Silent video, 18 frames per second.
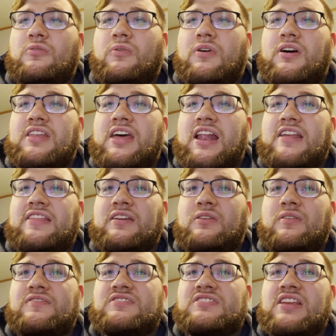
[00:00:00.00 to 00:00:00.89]
one that I
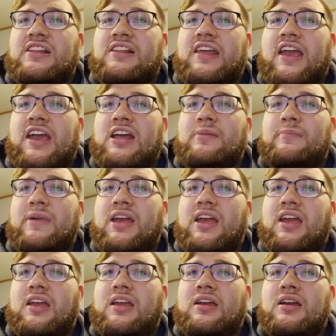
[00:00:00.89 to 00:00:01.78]
think we've seen in anime.
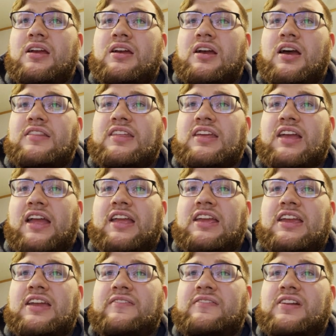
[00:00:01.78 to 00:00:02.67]
I think I
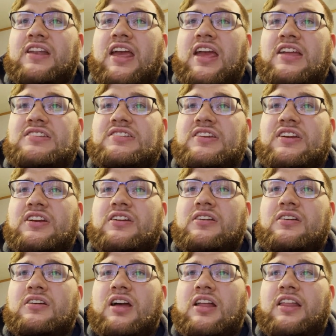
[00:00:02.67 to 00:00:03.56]
can give it an A
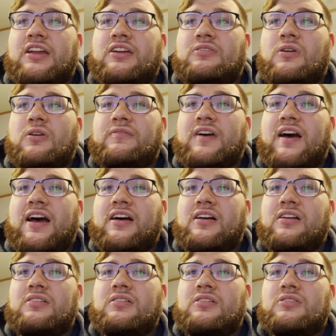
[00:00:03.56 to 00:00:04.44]
tier. I like
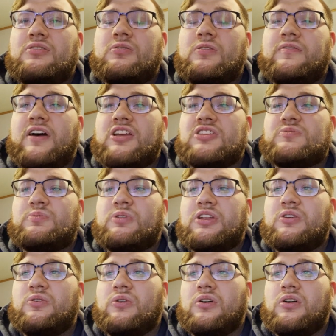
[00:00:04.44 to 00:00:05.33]
Grovile. Grovile is
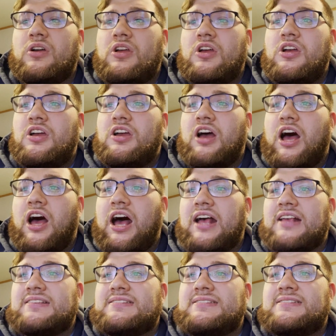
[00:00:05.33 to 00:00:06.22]
pretty cool.
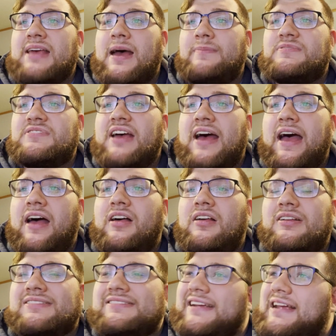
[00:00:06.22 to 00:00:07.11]

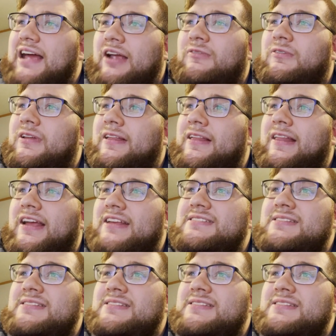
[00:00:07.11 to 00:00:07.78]
Sceptile, I really like